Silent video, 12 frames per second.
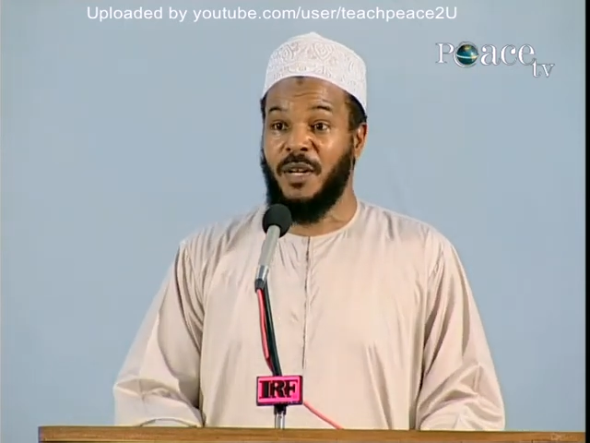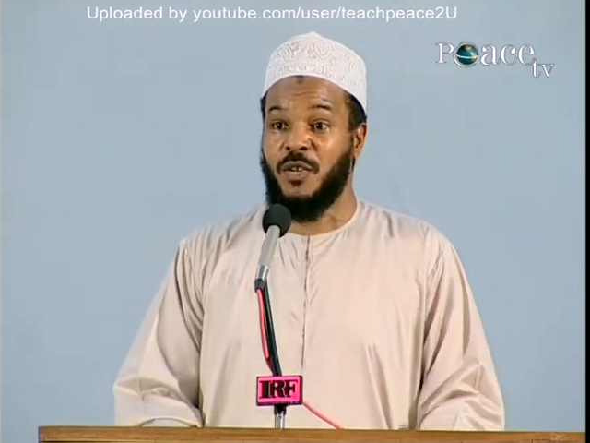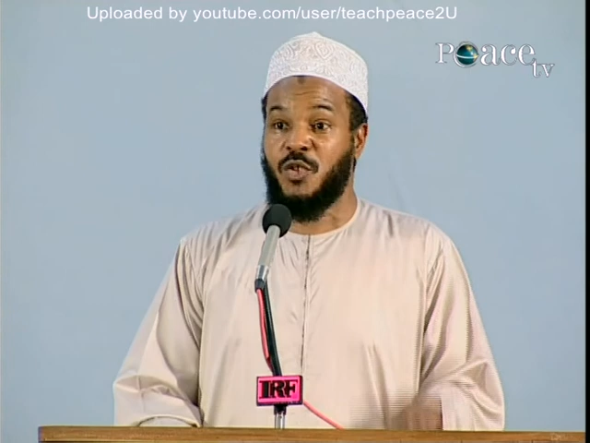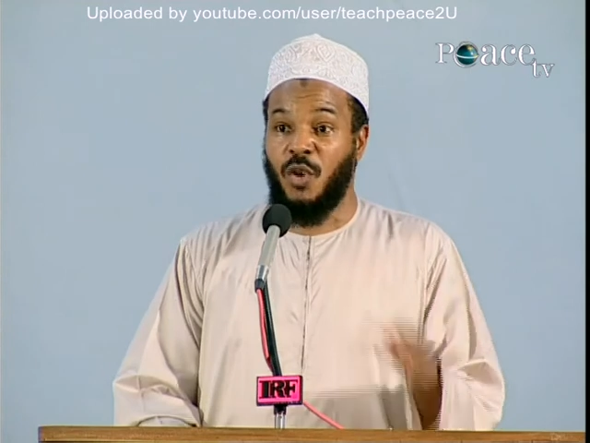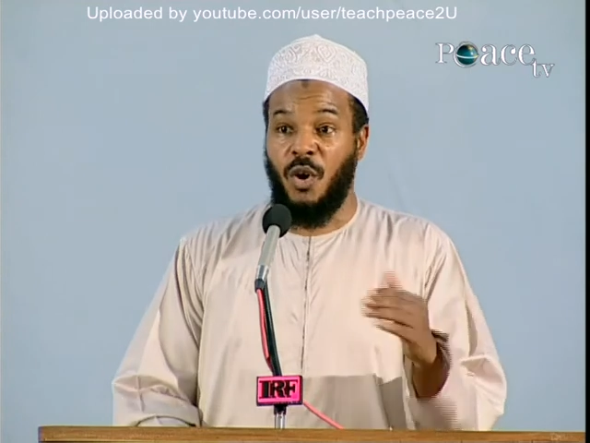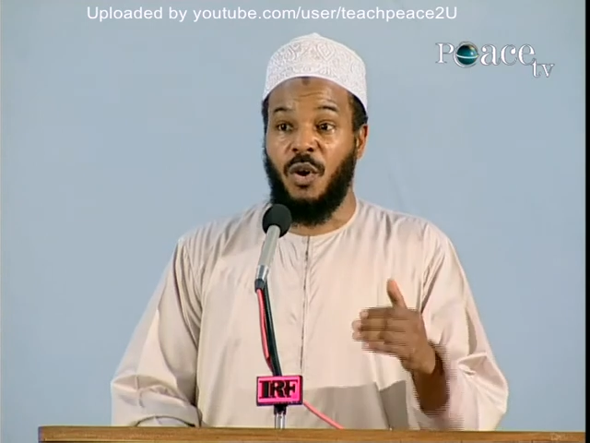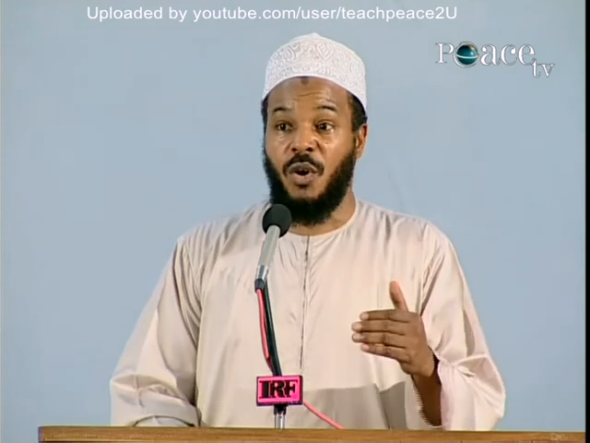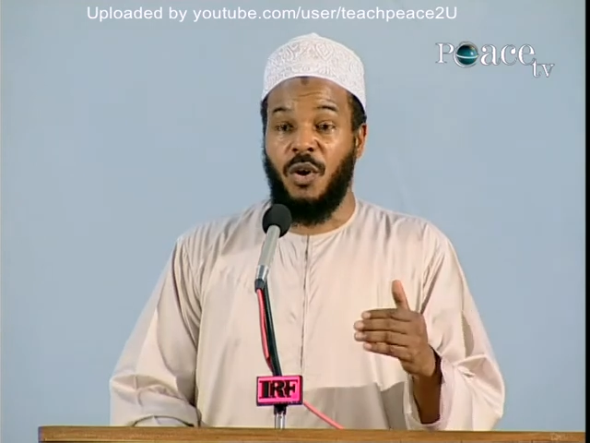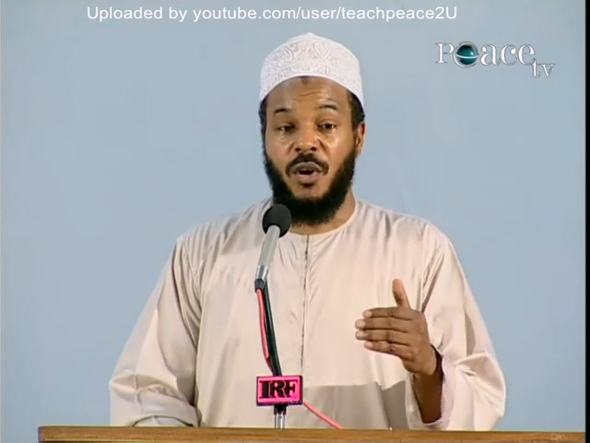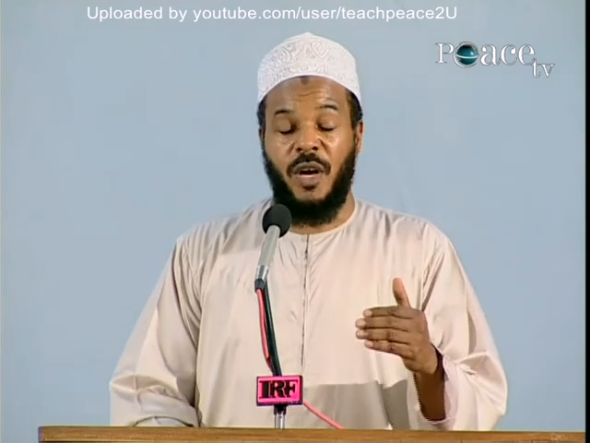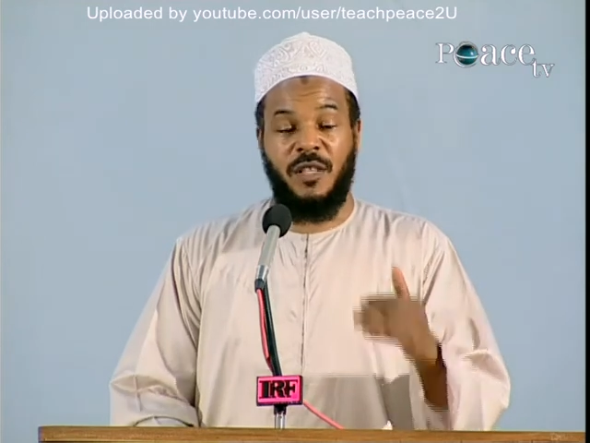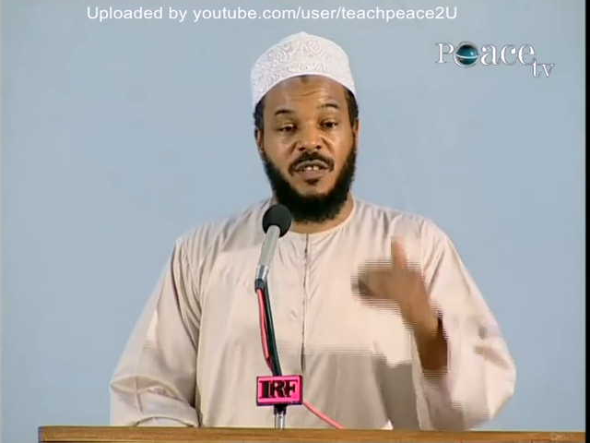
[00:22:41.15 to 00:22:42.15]
So
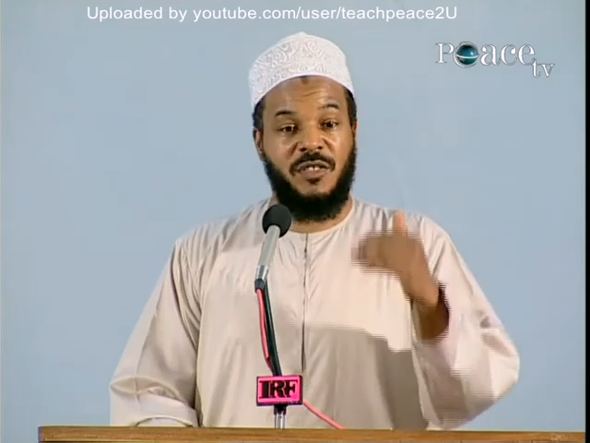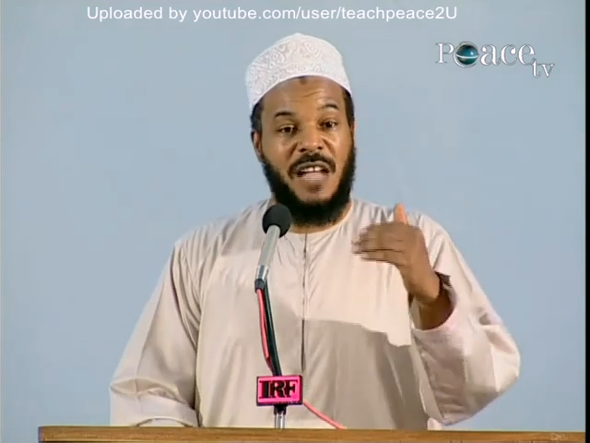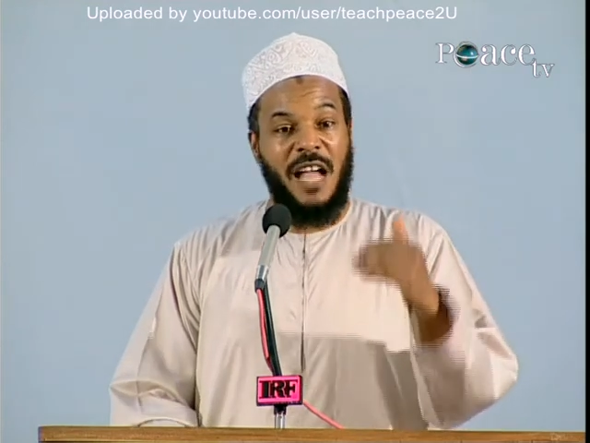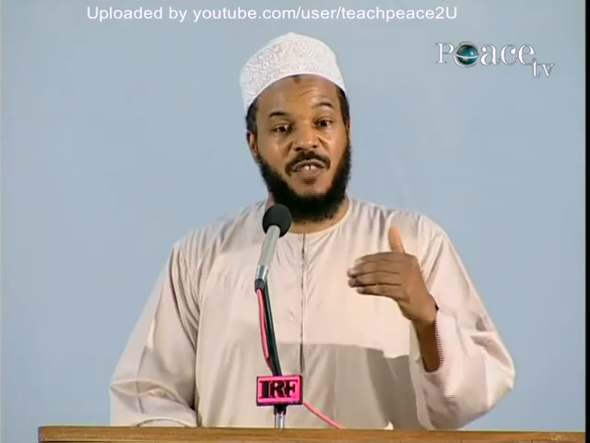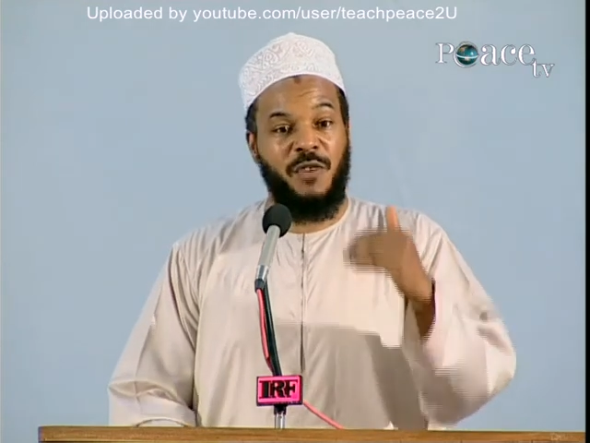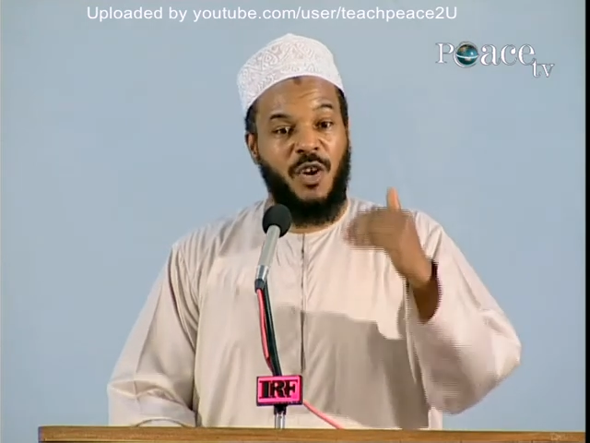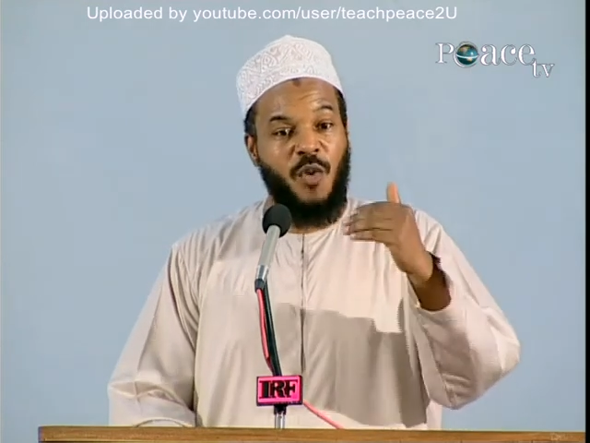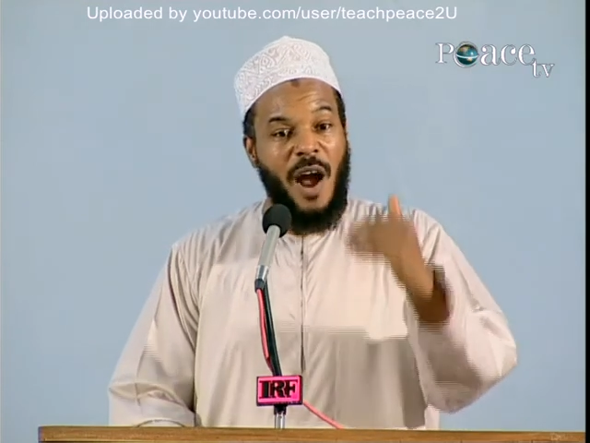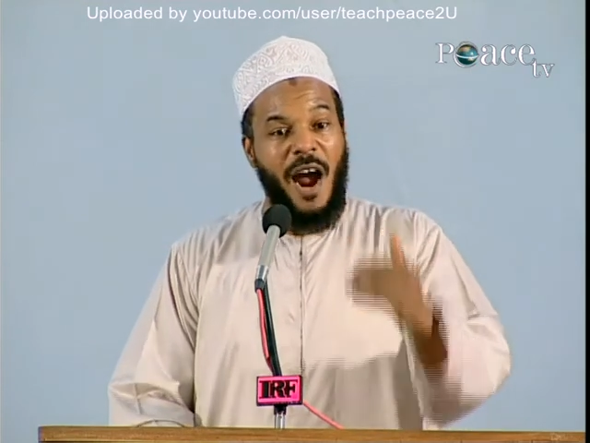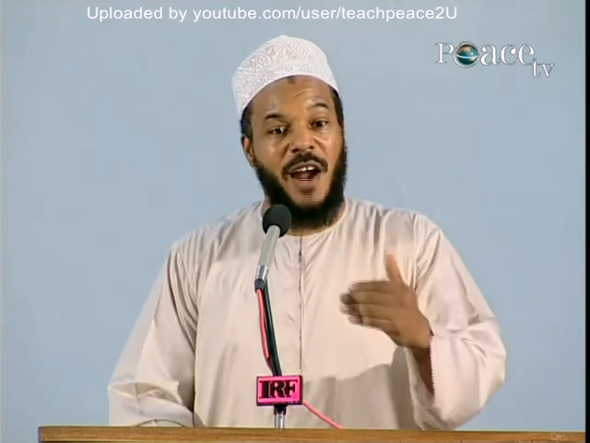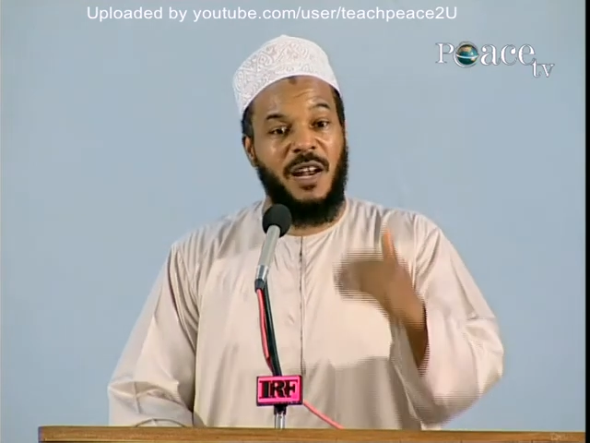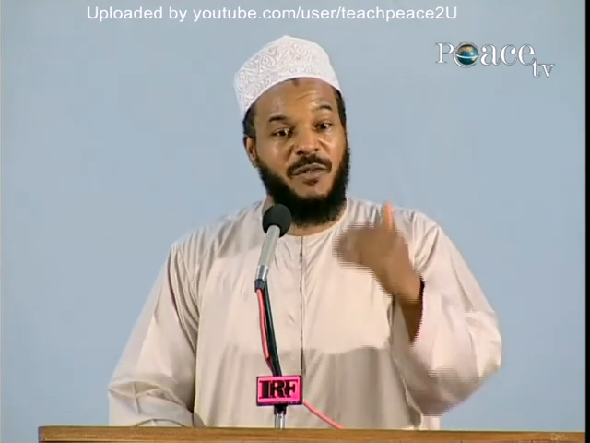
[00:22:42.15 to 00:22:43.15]
it is not
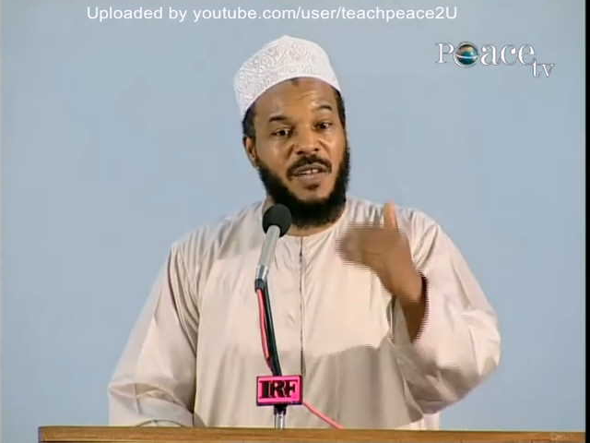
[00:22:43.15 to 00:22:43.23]
required of